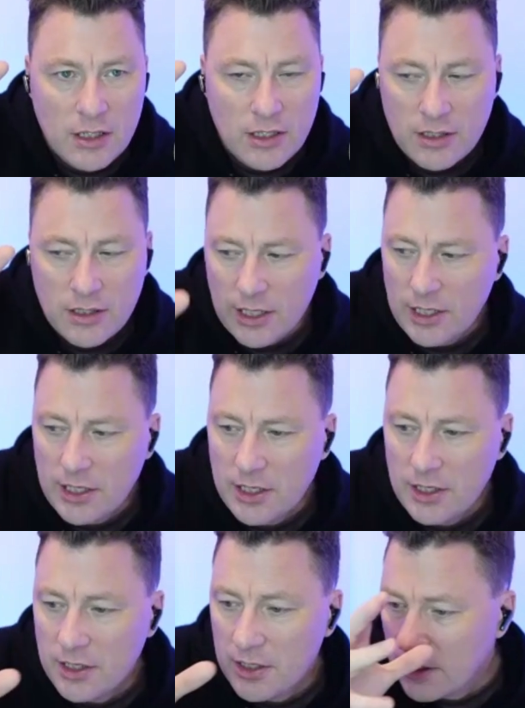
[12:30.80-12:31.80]

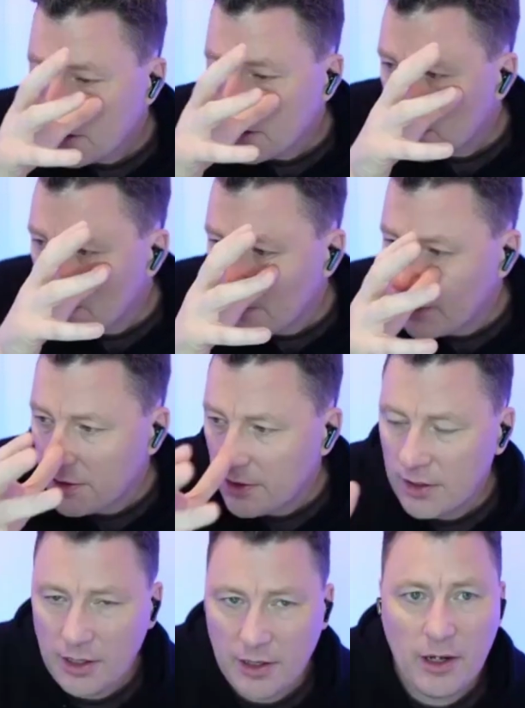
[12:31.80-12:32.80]
they
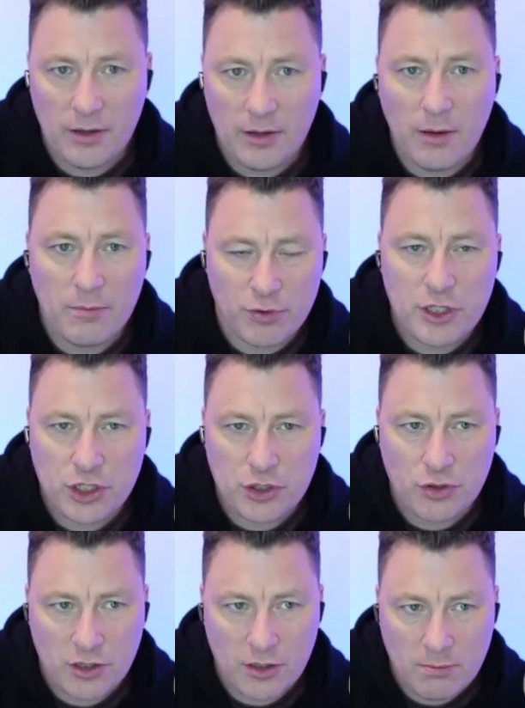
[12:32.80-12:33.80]
like, I'm pretty
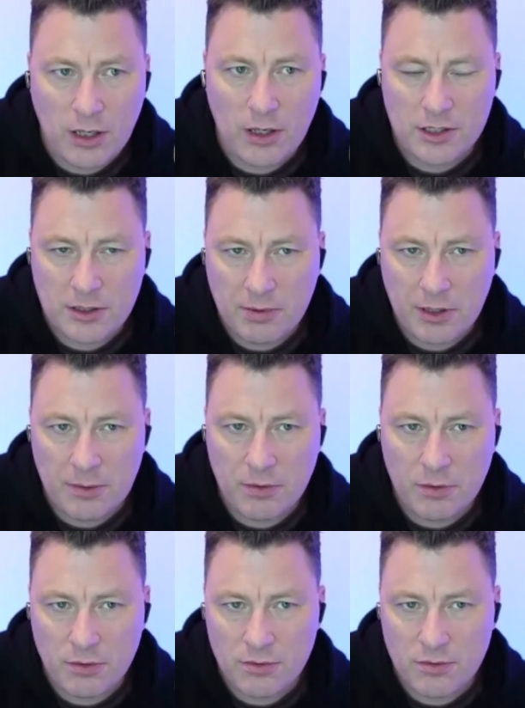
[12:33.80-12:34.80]
sure that marketing
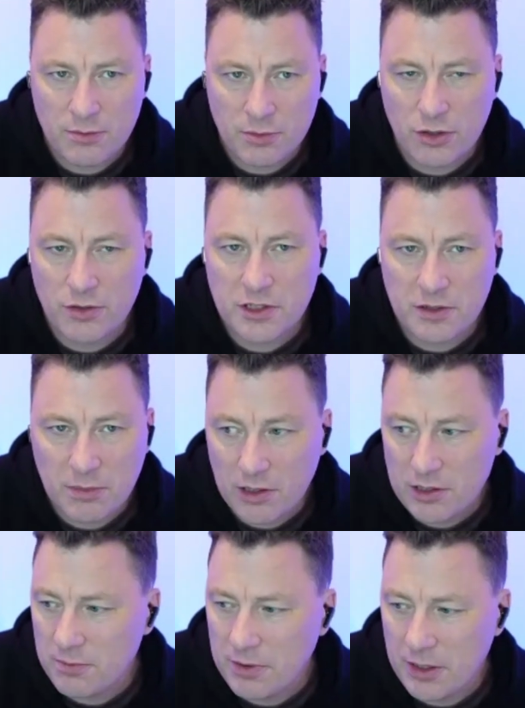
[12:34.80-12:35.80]
people, the majority of
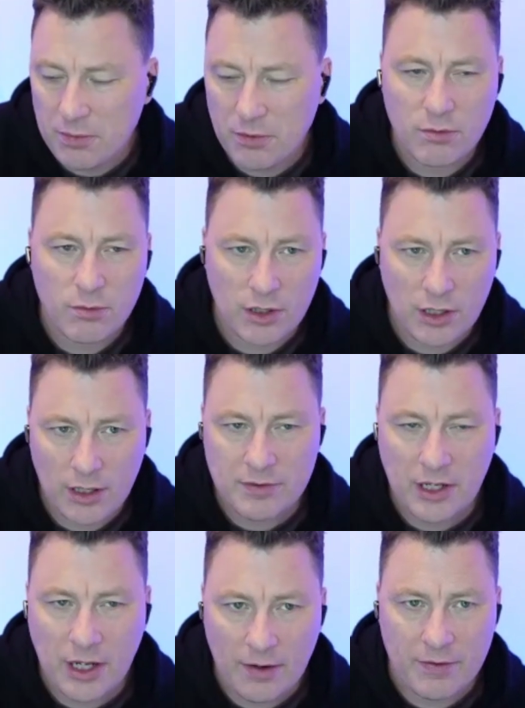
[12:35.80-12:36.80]
marketing people, would love
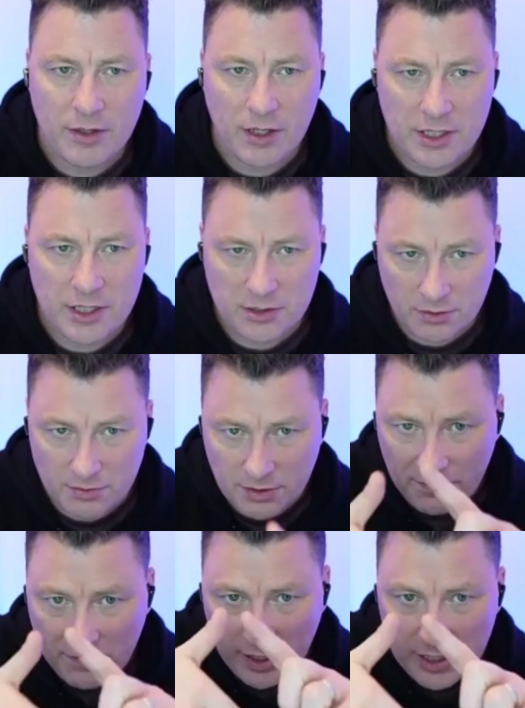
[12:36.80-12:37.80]
to have a nice sort of
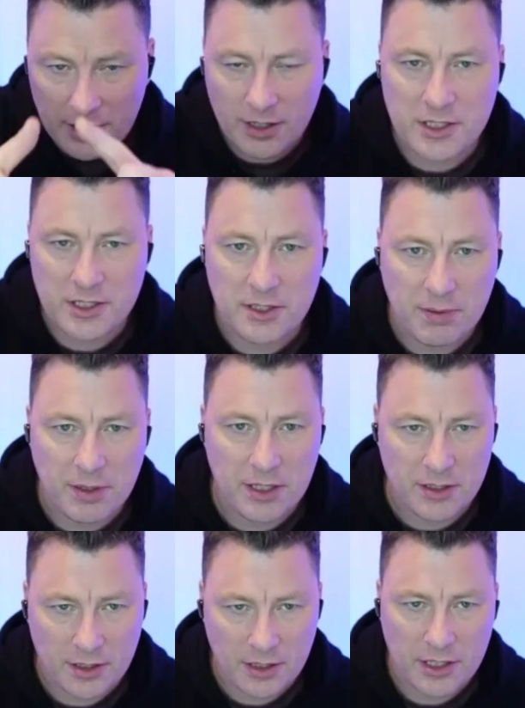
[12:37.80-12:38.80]
defined ICP
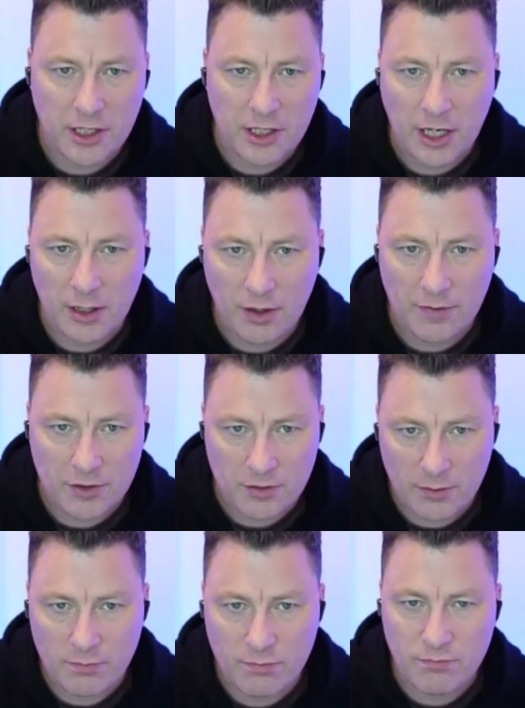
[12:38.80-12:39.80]
that they could go after
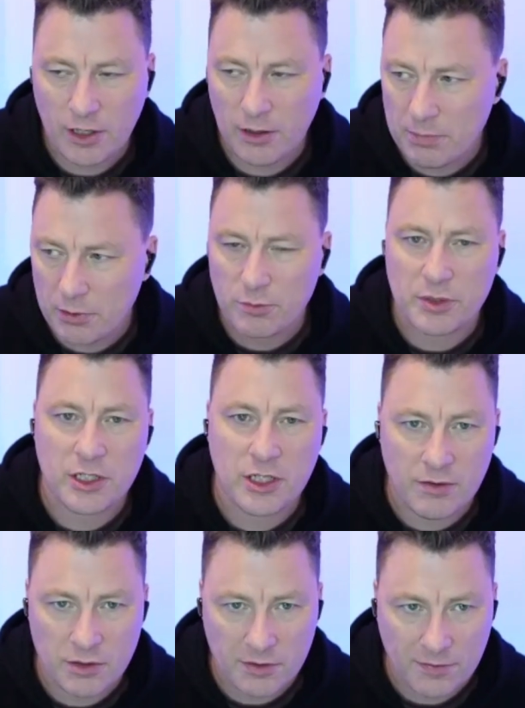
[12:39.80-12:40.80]
and, build
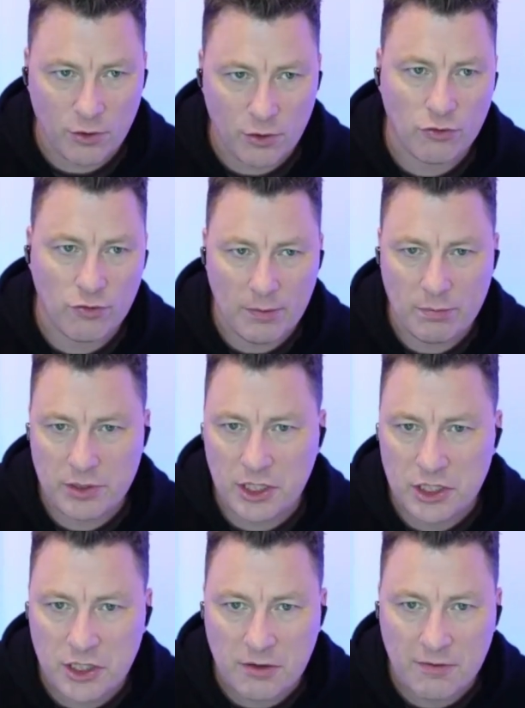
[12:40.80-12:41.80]
materials for, create
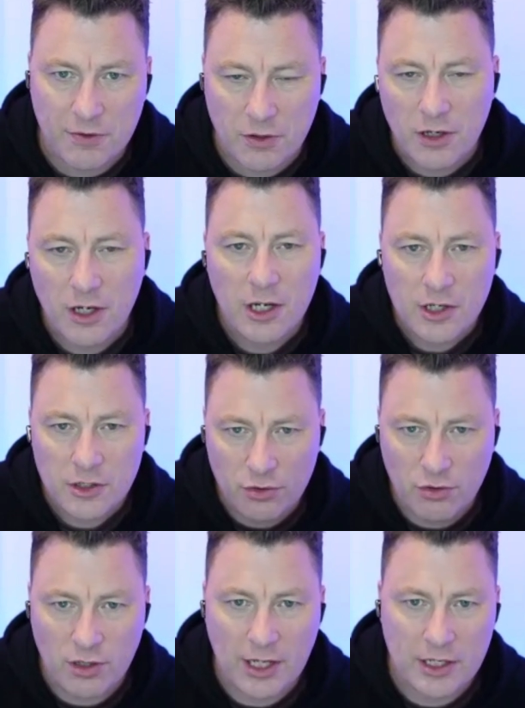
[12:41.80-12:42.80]
positioning for, do
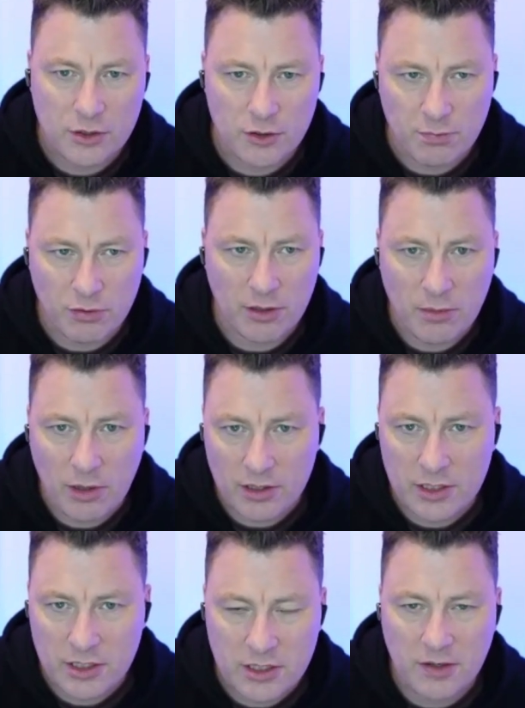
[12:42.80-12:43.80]
all of that good product
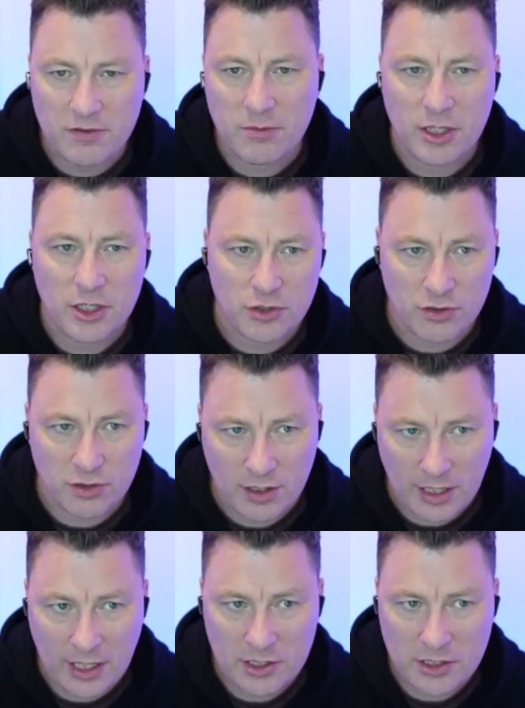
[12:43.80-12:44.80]
marketing stuff to make sure that they
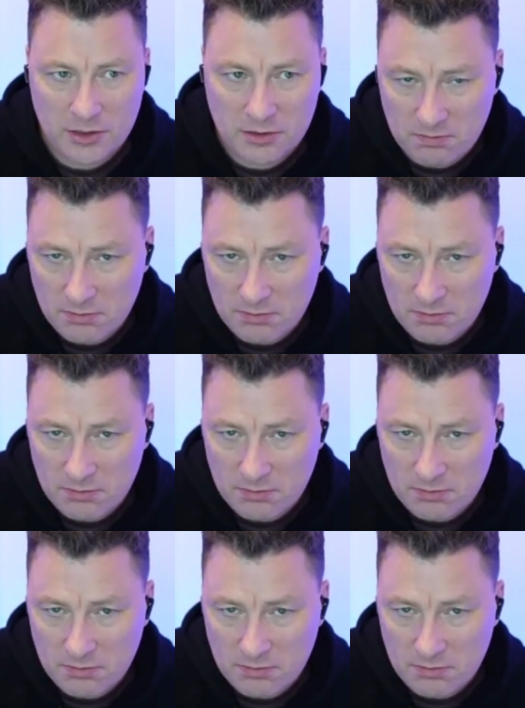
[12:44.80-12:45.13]
actually,